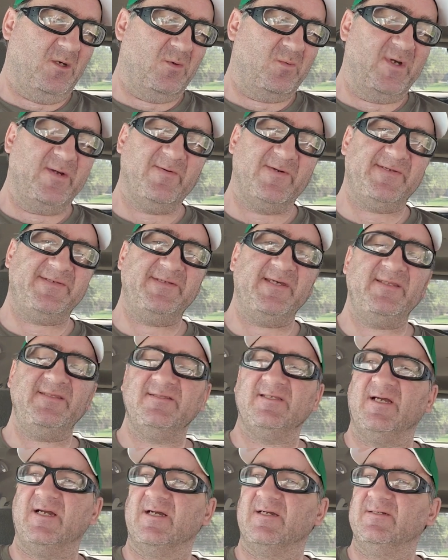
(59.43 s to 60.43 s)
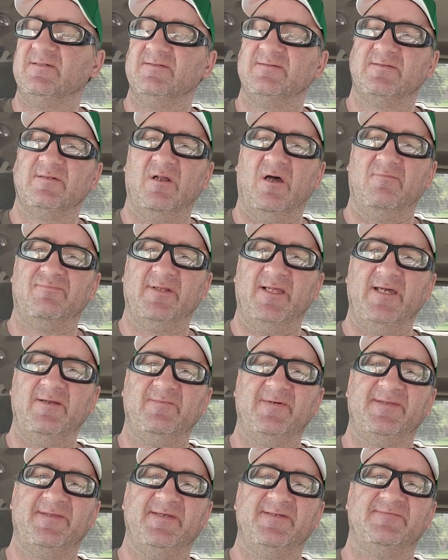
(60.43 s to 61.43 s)
we were sitting there playing
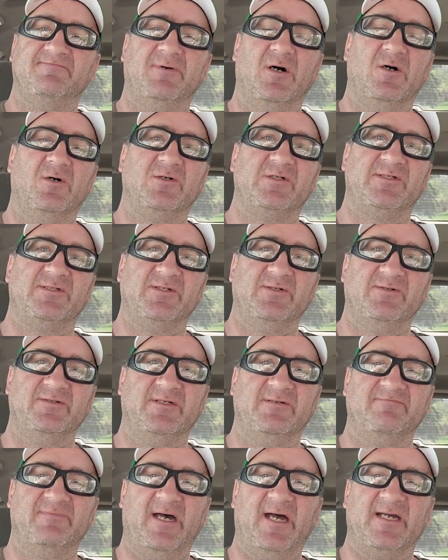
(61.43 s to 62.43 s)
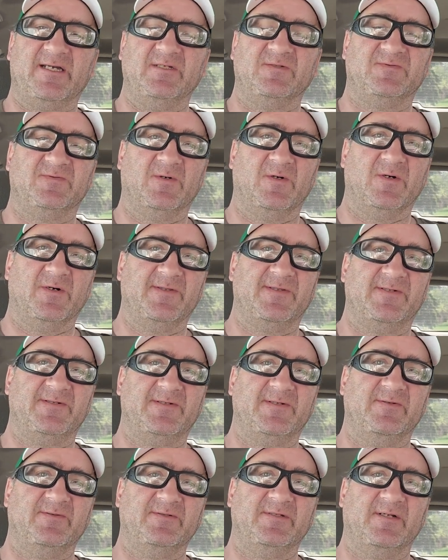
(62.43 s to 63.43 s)
with this bow, shooting it back and forth,
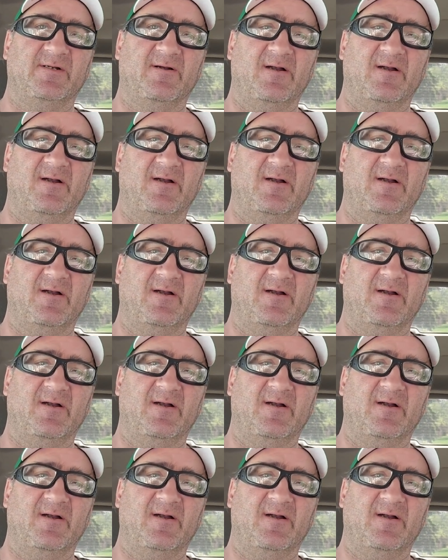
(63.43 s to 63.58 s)
shooting it